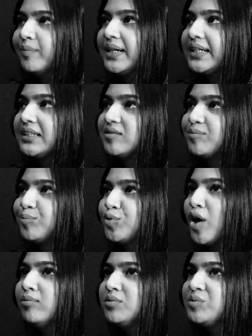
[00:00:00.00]
But
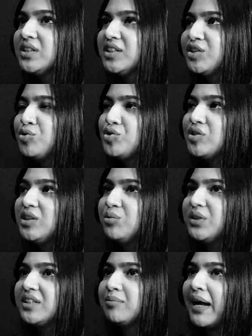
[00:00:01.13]
problems are usually
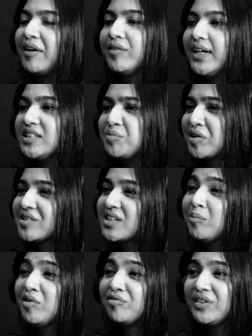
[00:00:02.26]
with my rates, because
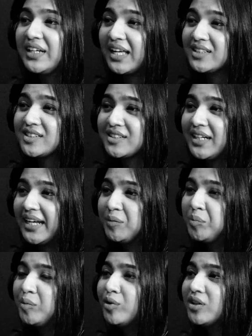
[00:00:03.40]
I'm a freelancer
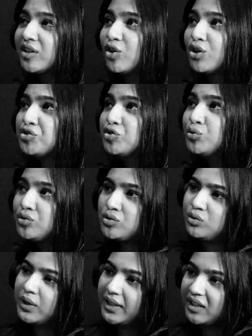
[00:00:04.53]
and people are not used
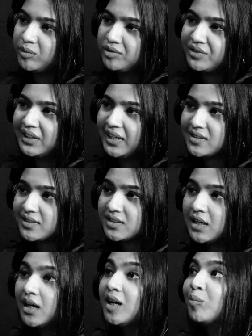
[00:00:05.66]
to working with freelancers.